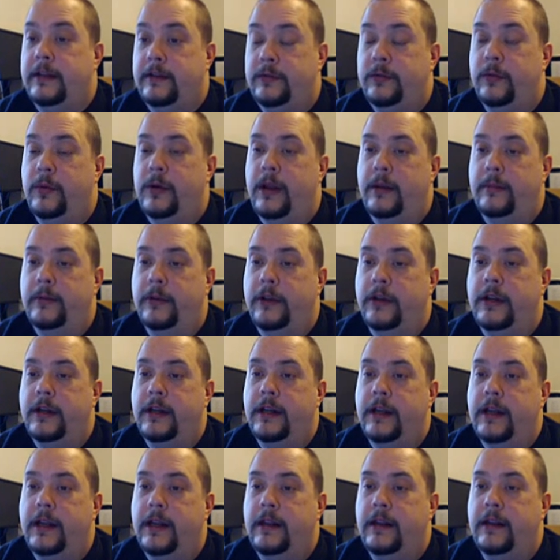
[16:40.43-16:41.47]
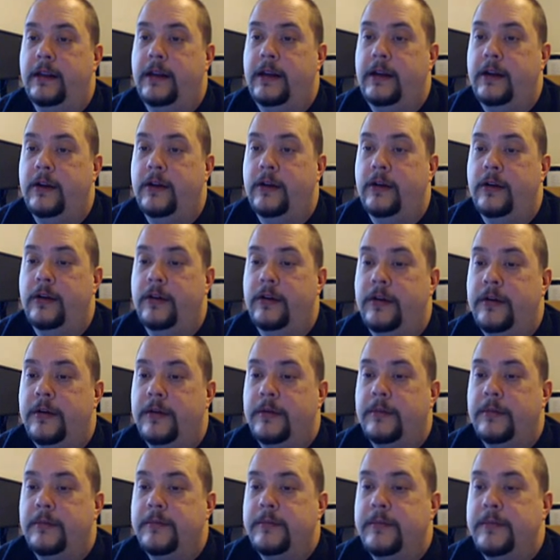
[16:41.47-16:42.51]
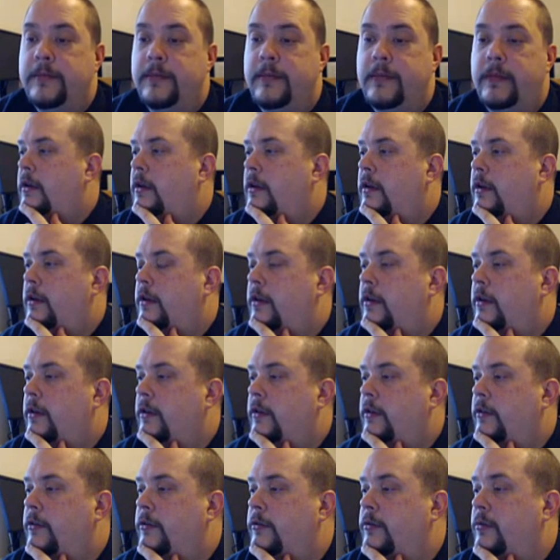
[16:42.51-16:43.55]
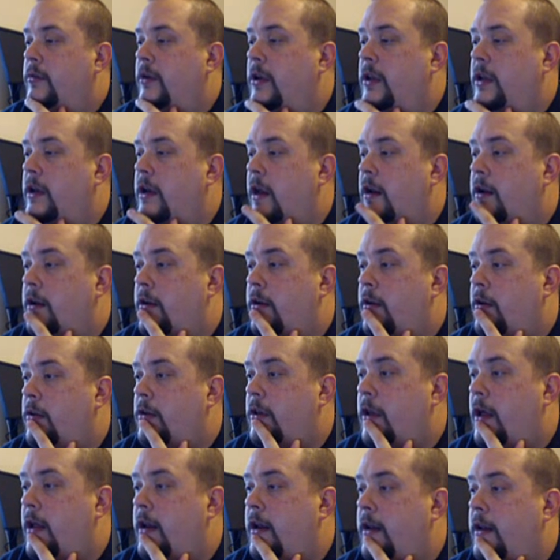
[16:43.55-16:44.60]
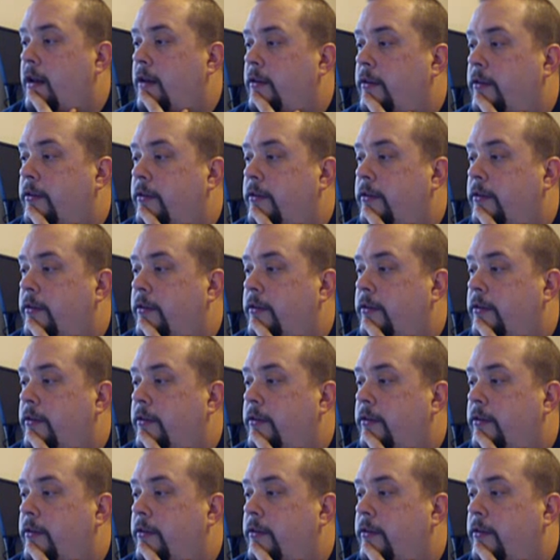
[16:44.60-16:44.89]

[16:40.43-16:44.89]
That's what I'm looking at here. There's really not a whole lot